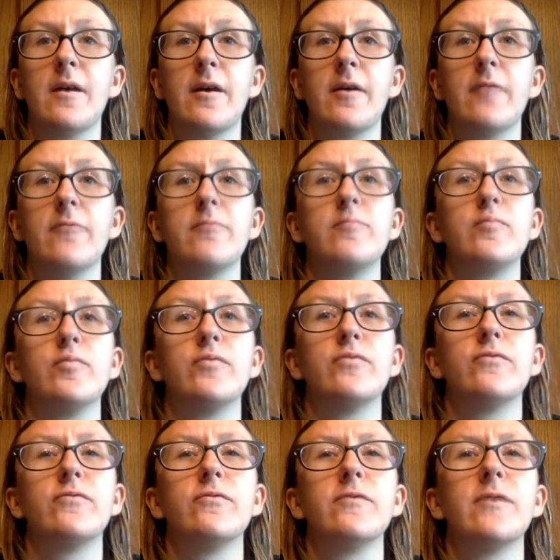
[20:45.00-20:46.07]
I would
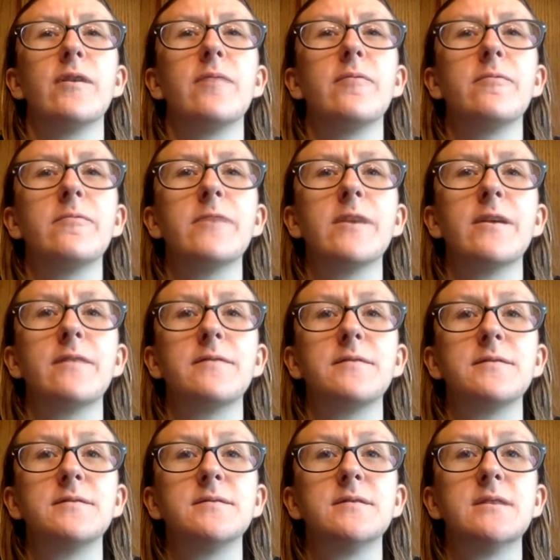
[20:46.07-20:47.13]
probably have to
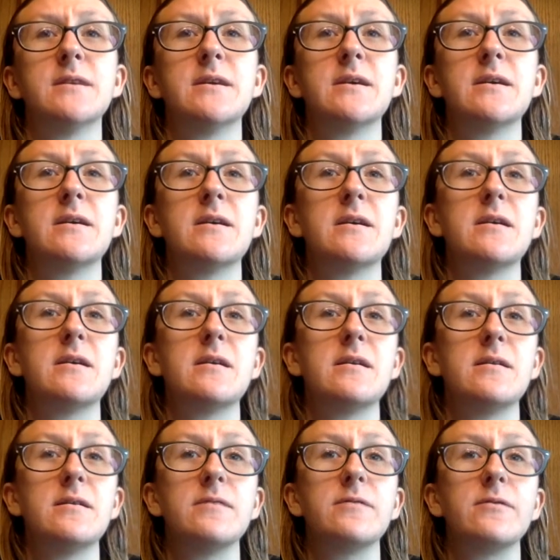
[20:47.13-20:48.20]
say
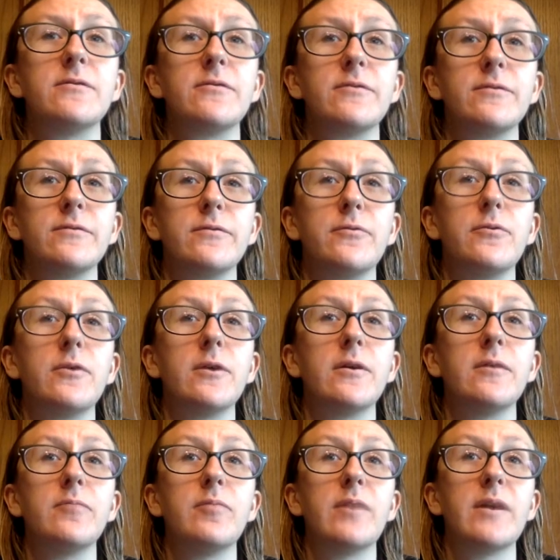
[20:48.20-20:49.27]
either Thor
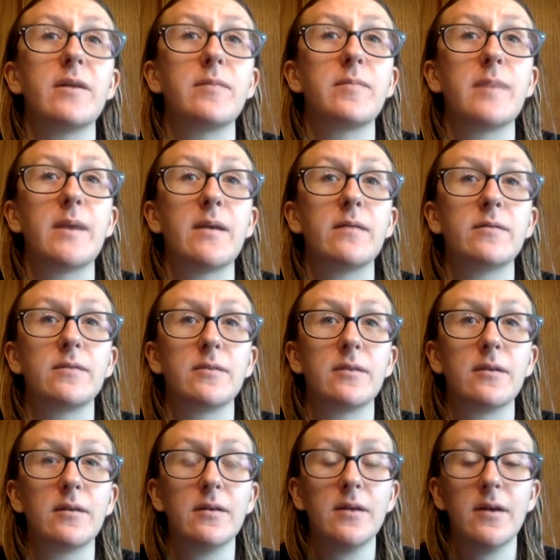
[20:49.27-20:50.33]
or Black
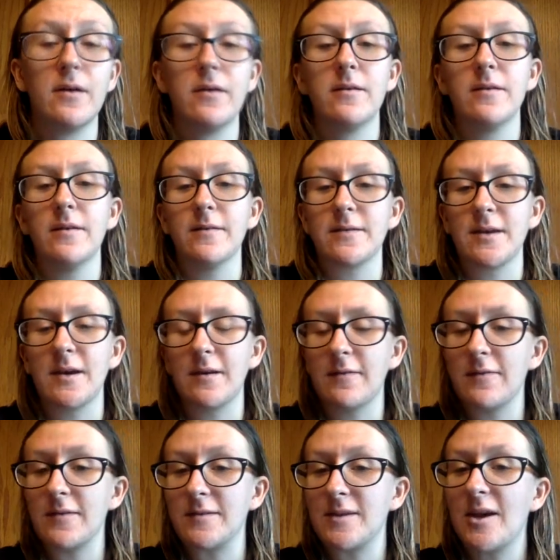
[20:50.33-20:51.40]
Panther. That's kind
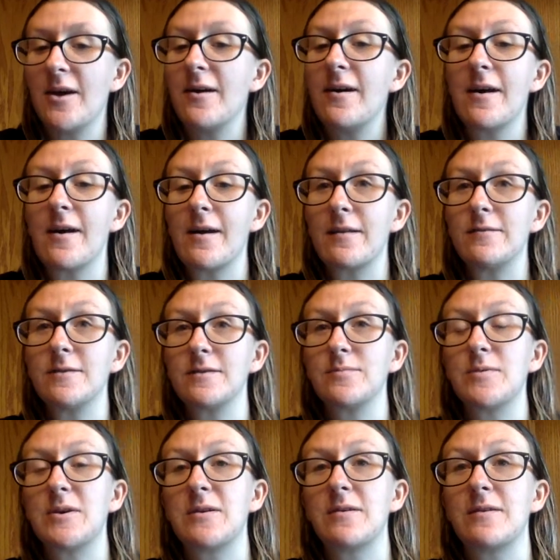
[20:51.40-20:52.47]
of a tie just
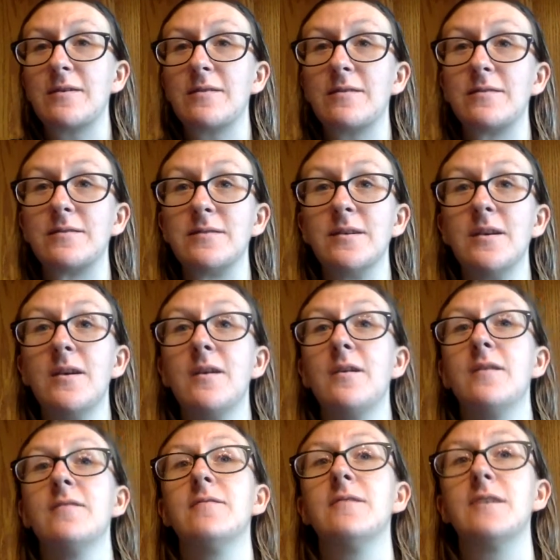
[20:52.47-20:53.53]
because,
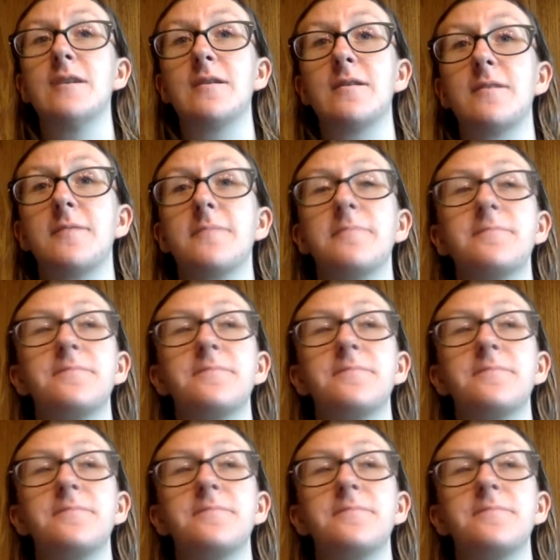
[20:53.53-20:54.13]
like,